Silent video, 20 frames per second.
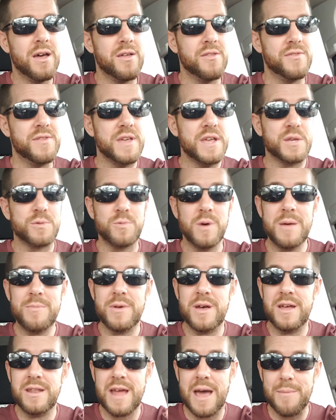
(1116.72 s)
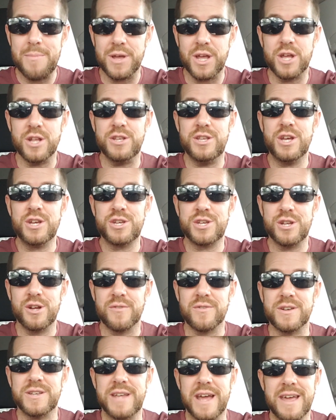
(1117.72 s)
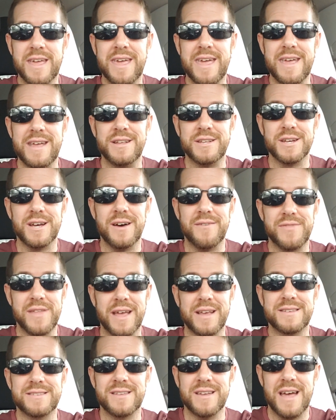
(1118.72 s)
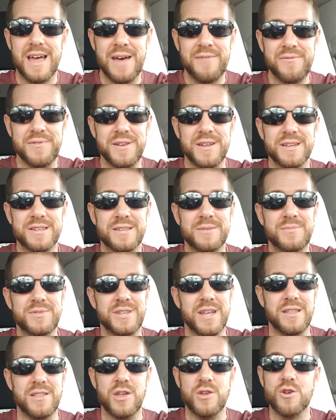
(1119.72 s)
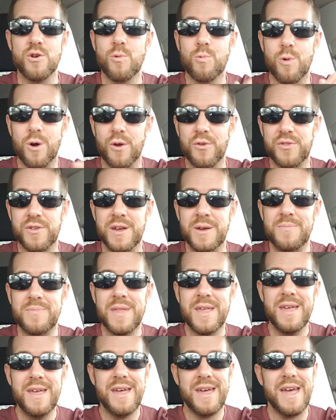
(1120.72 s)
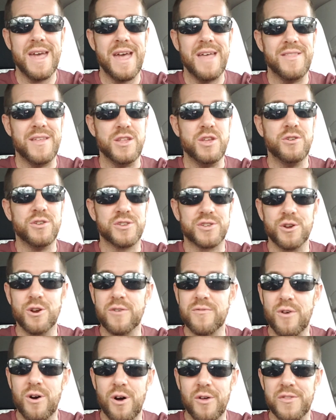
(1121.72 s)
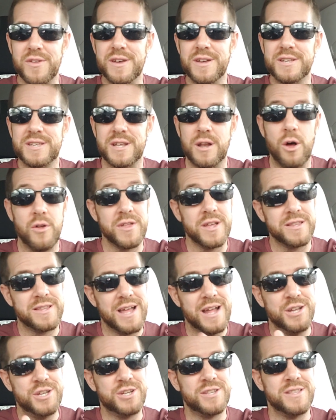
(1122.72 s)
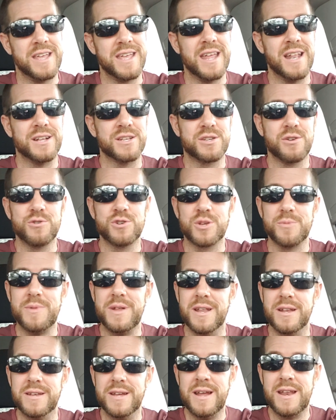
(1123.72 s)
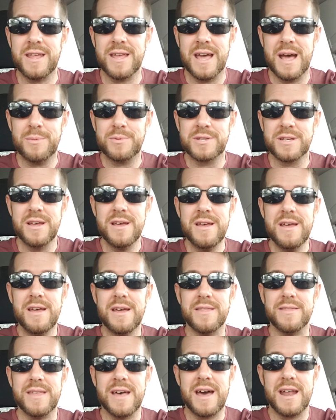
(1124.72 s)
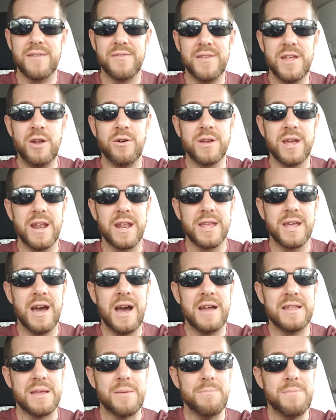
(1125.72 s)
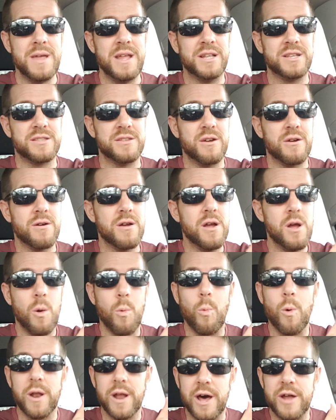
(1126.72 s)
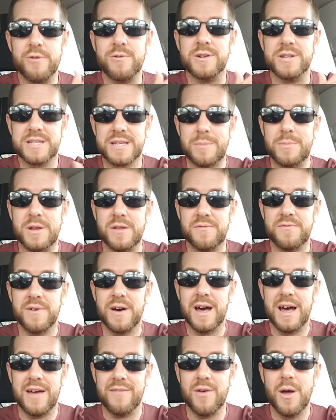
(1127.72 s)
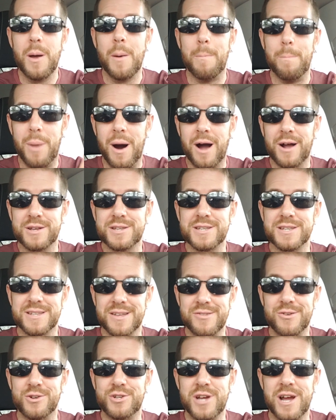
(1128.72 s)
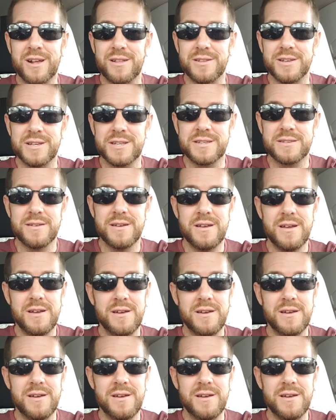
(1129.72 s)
these women have been conditioned over decades of, thanks to effinism, saying that you're worth it and that you deserve all this and all the attention they get on social media and dating apps, that if they don't get a guy that meets their 175 boxes on their checklist,